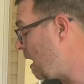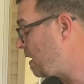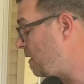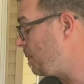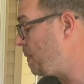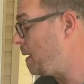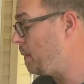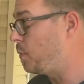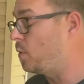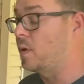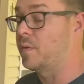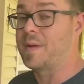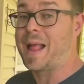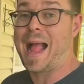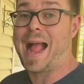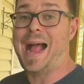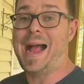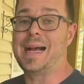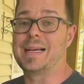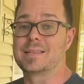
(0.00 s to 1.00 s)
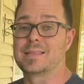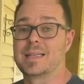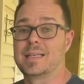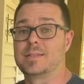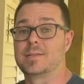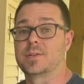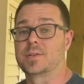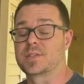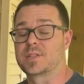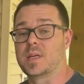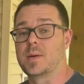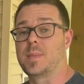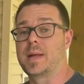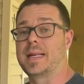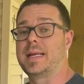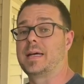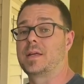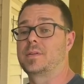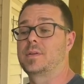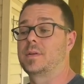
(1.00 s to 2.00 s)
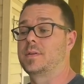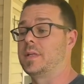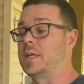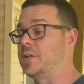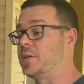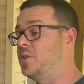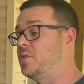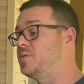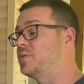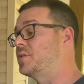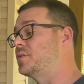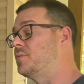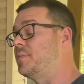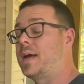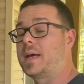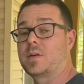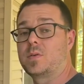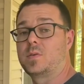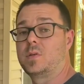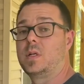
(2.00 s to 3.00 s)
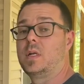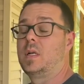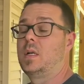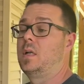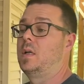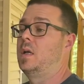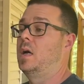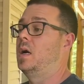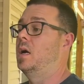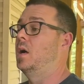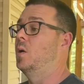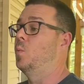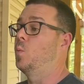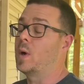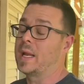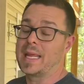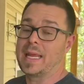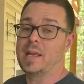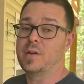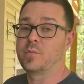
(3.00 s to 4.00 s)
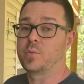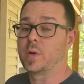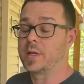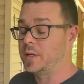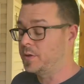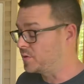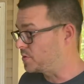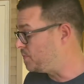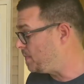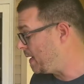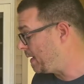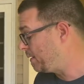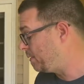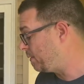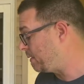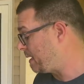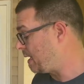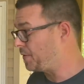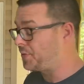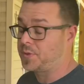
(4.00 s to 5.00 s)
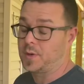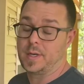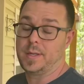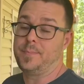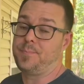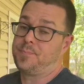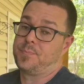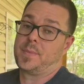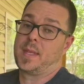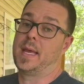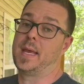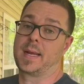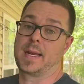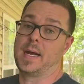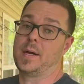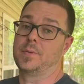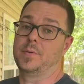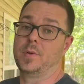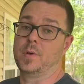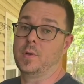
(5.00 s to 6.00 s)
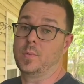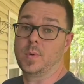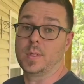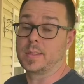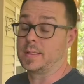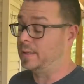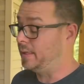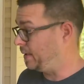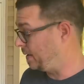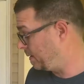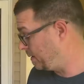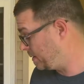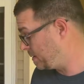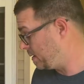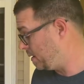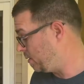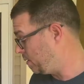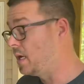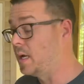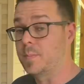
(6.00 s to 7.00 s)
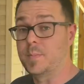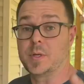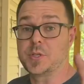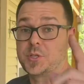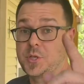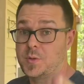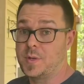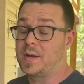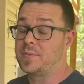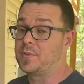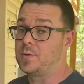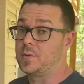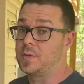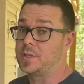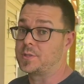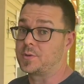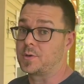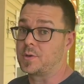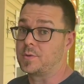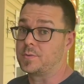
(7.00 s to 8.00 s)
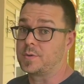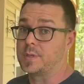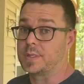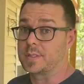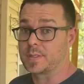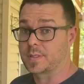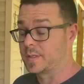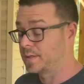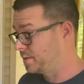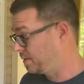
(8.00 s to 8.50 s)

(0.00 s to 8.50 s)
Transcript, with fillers: of people have asked, is there somebody out there that uses metal? Uh, what if we use metal? And I thought, heck, I'll do it. What the heck? So, but you have to do it at your own risk.